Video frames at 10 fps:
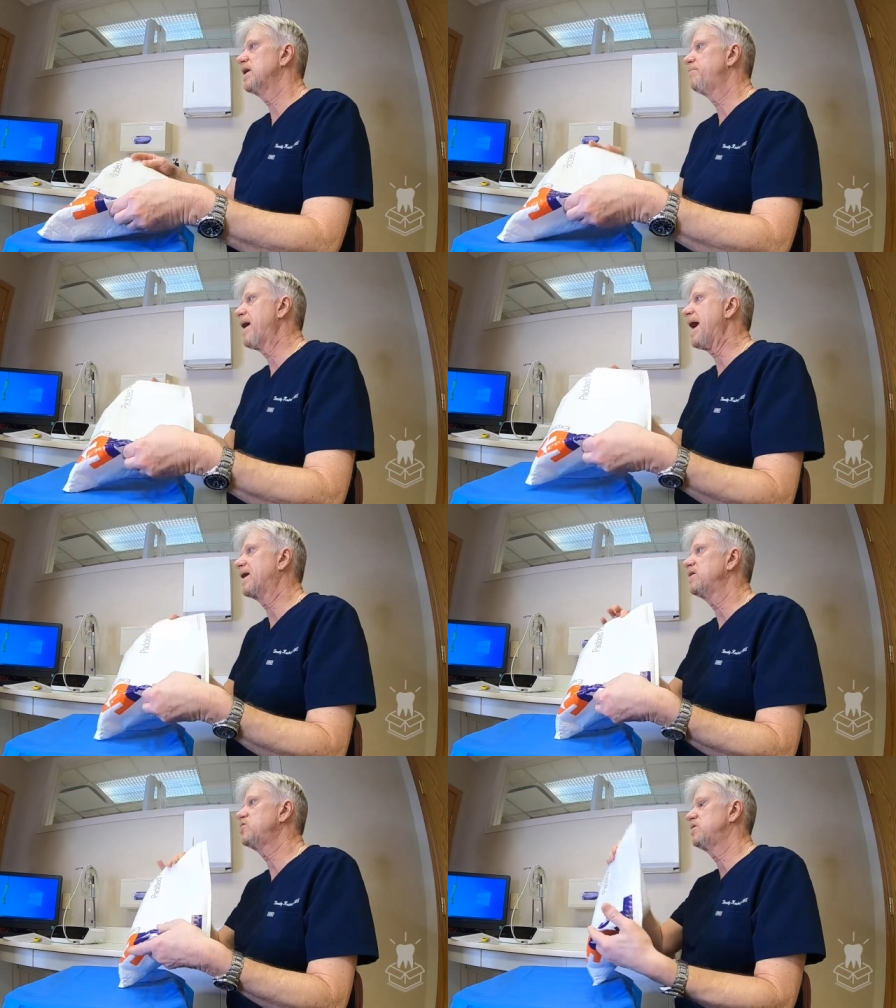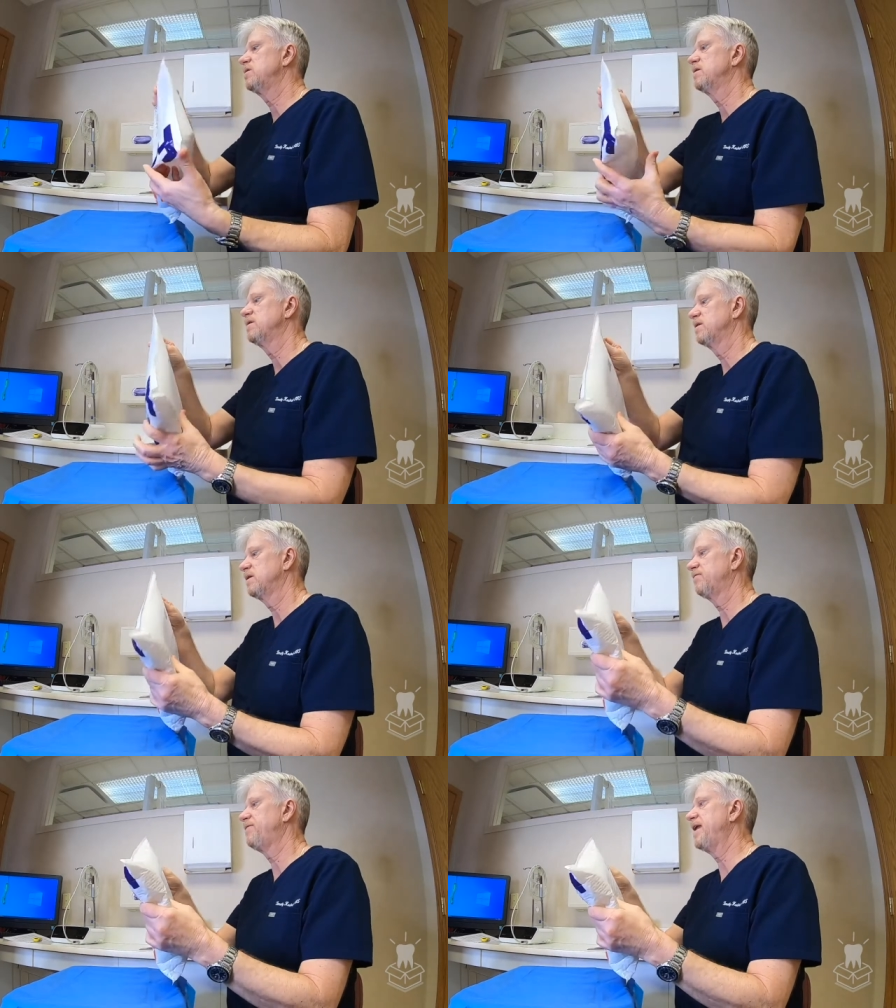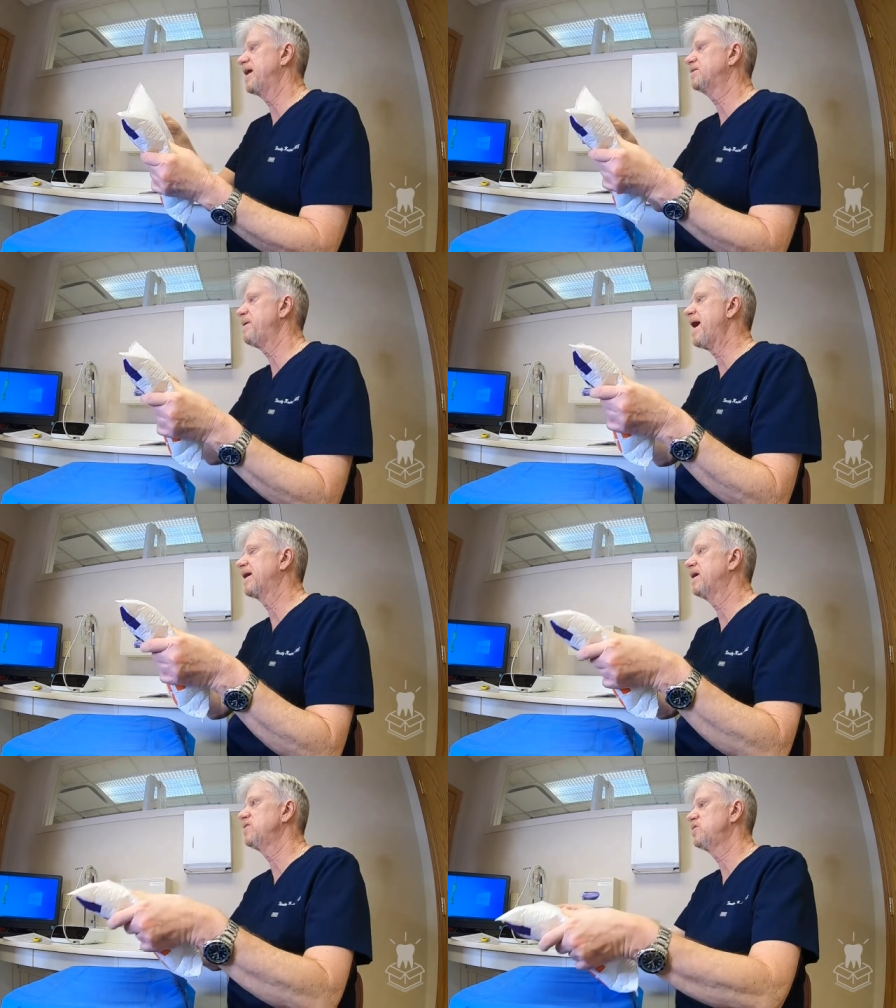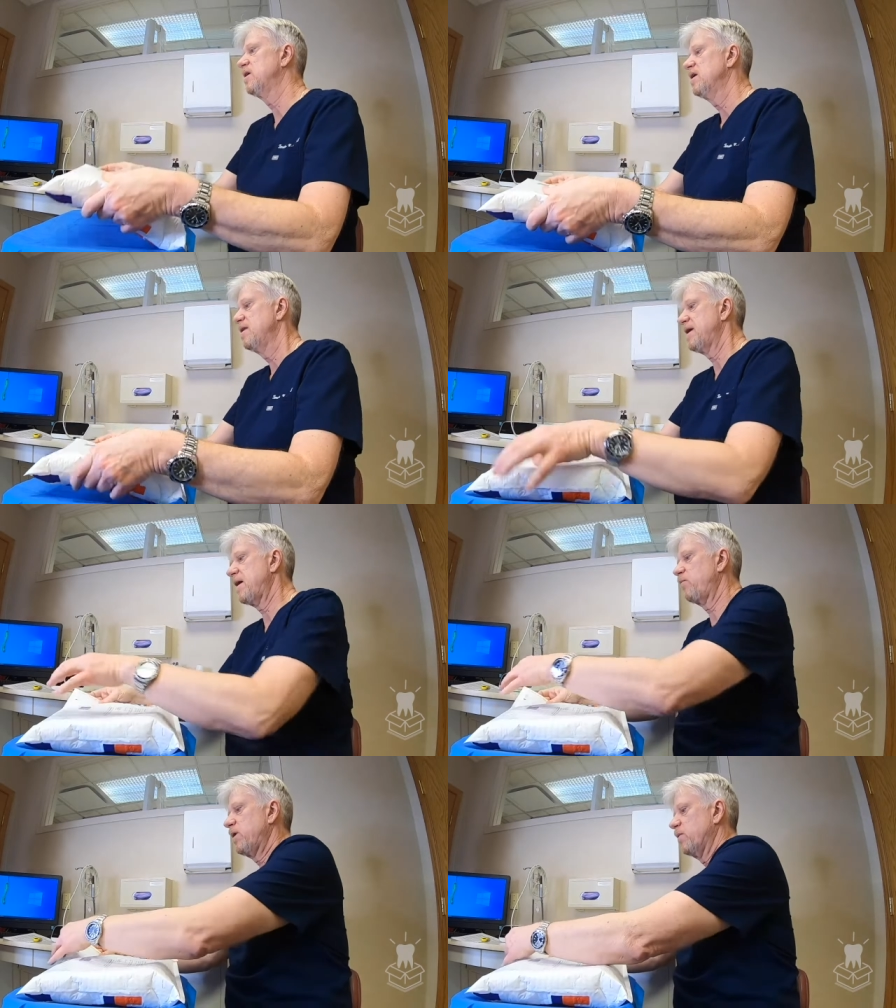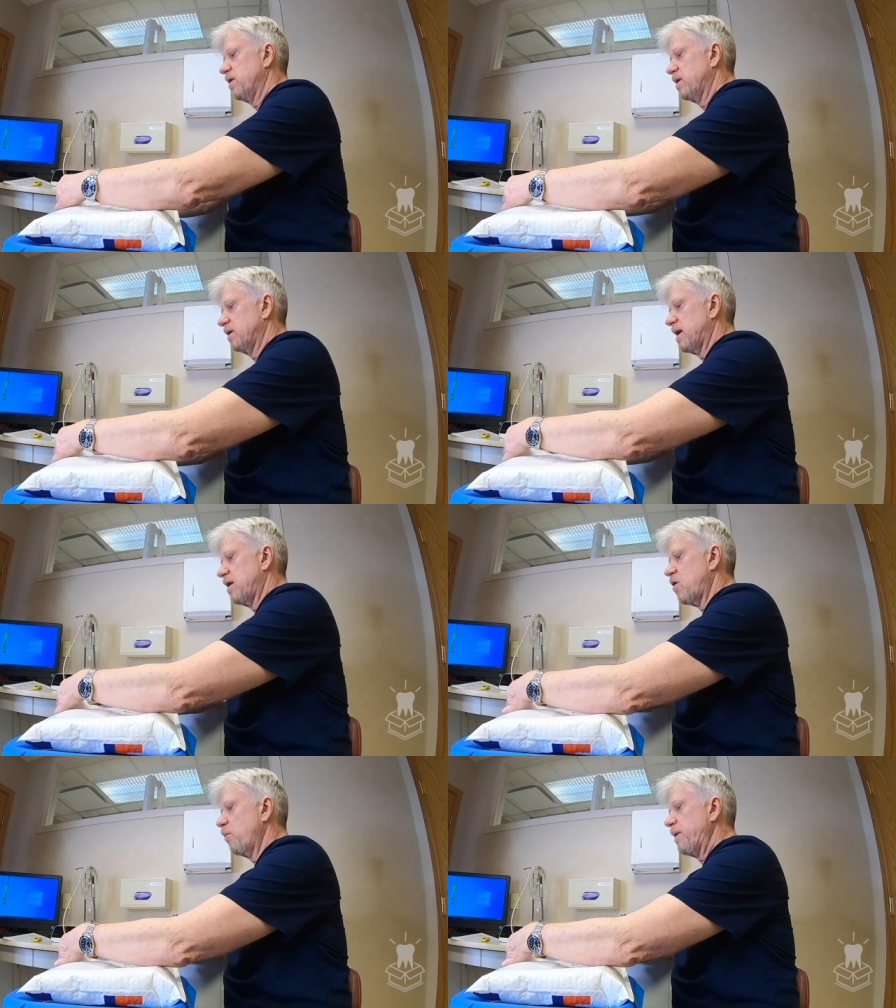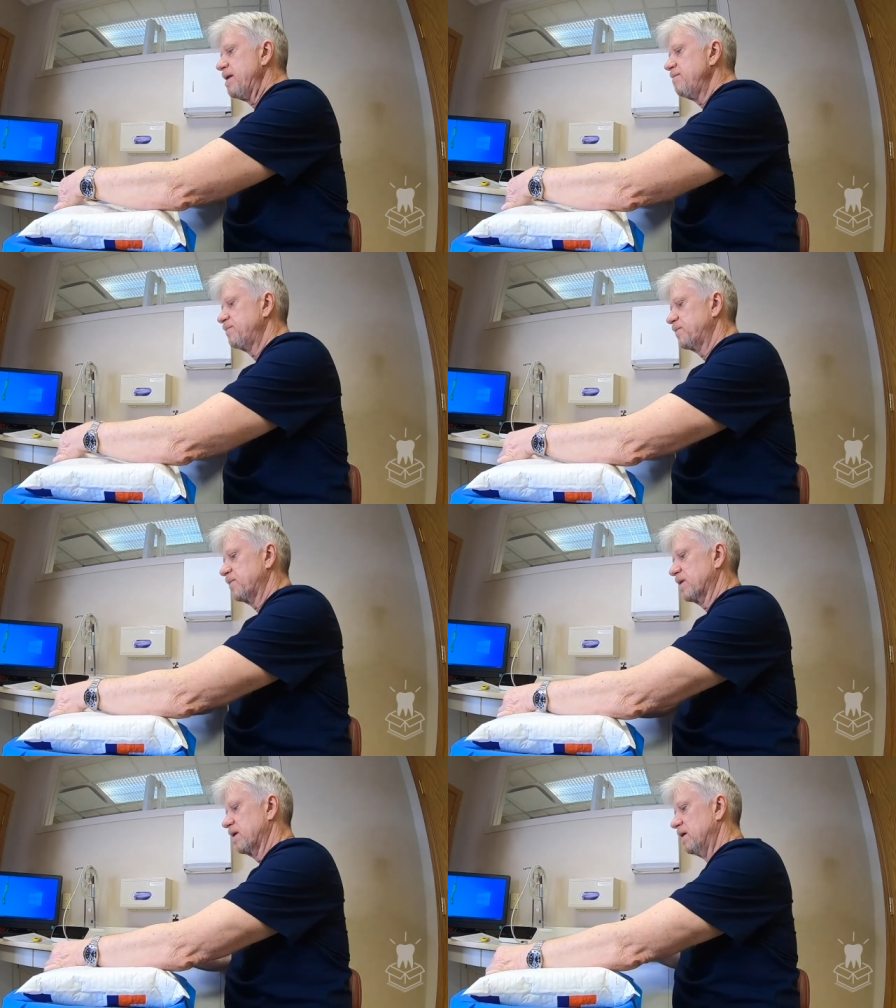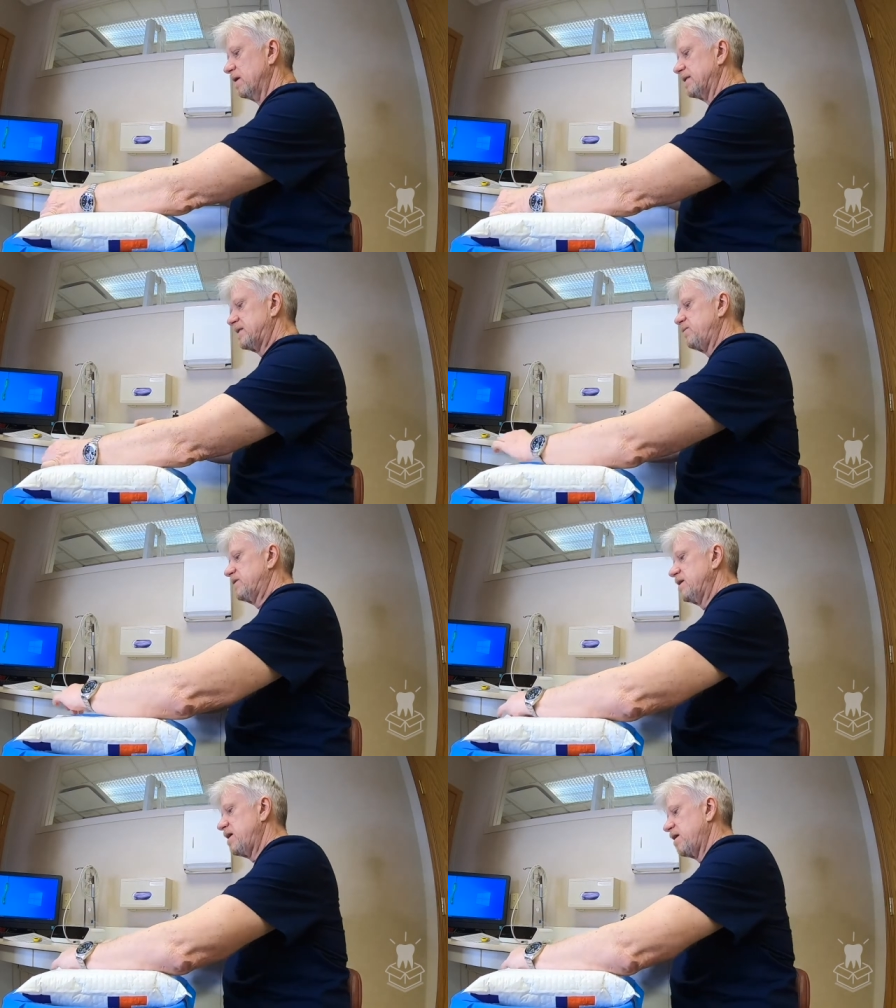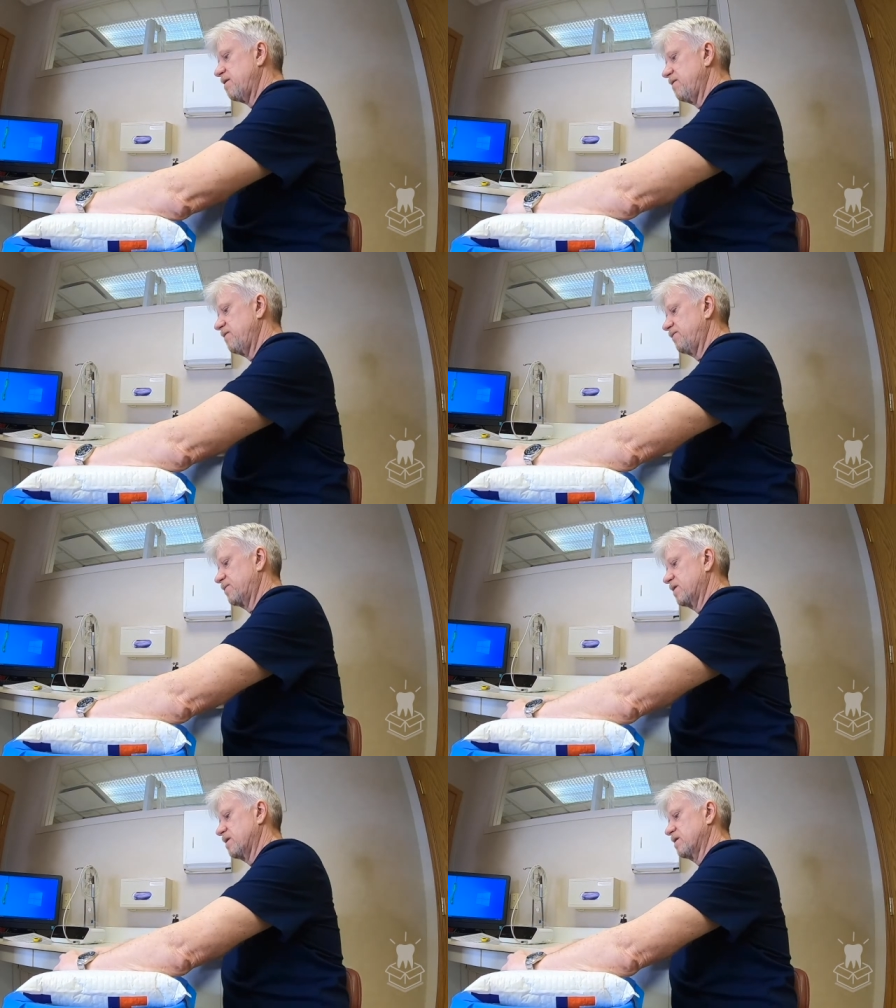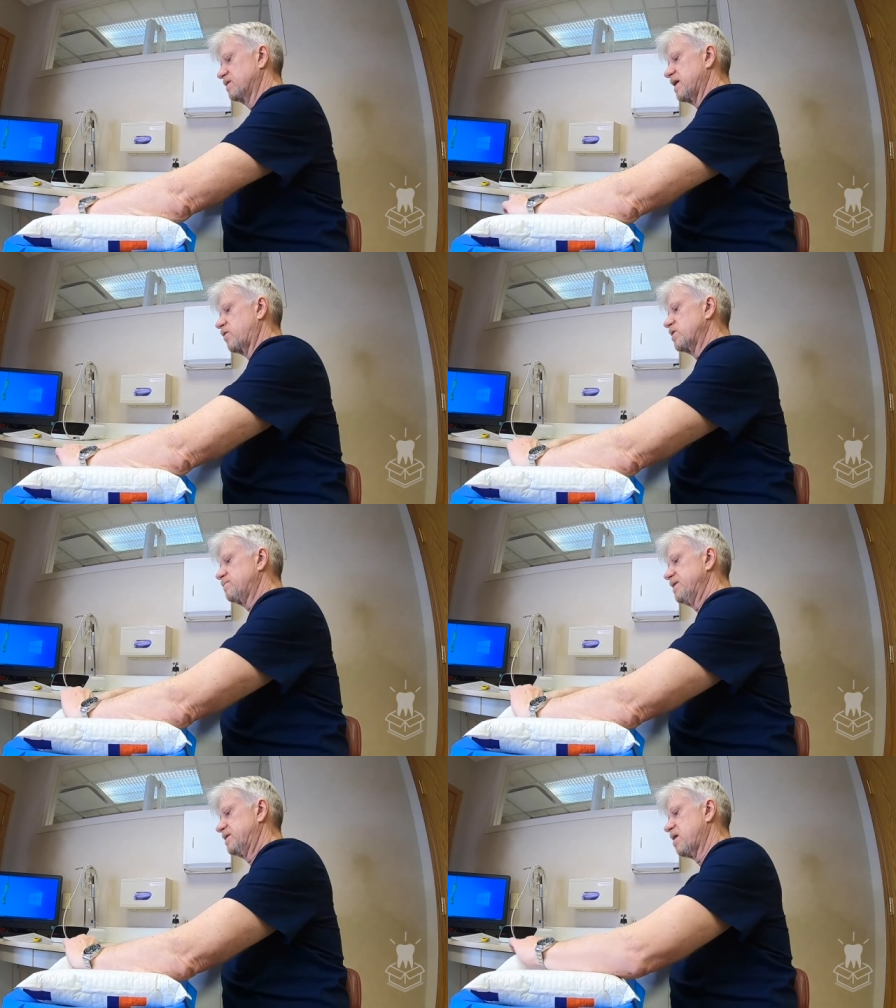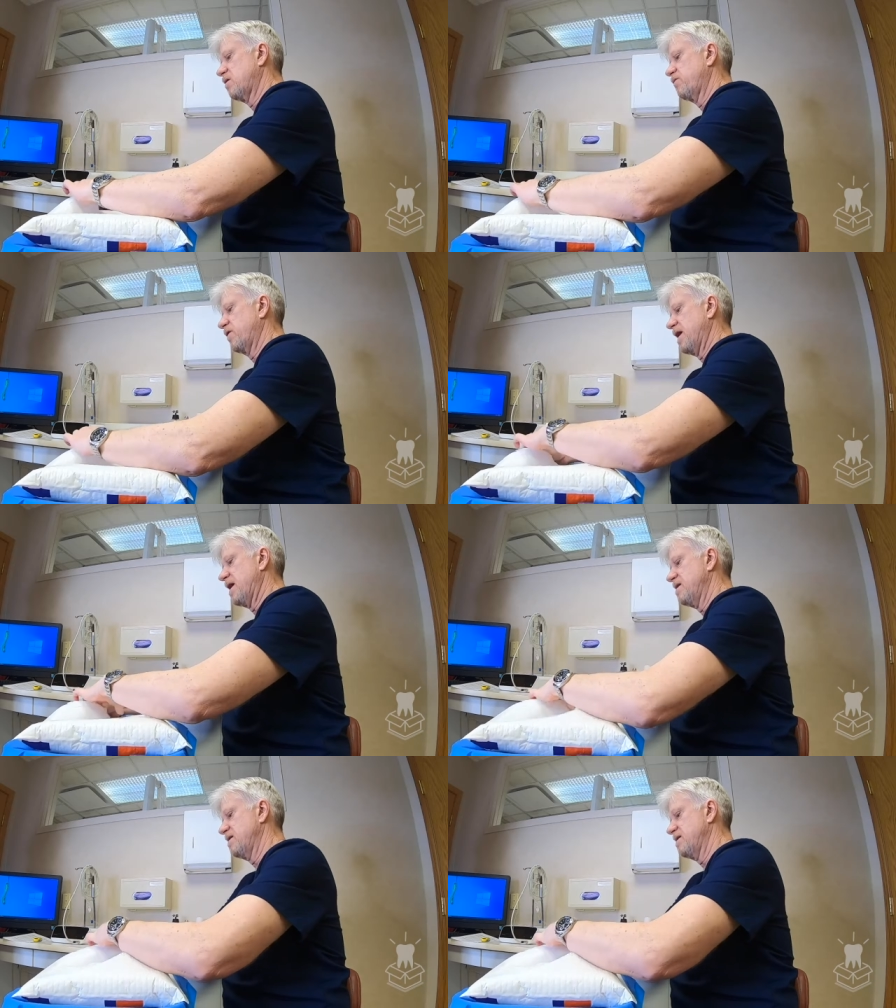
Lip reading: to get a package, a little FedEx package that we will open. Let's see what's in here. It's like Christmas all over again.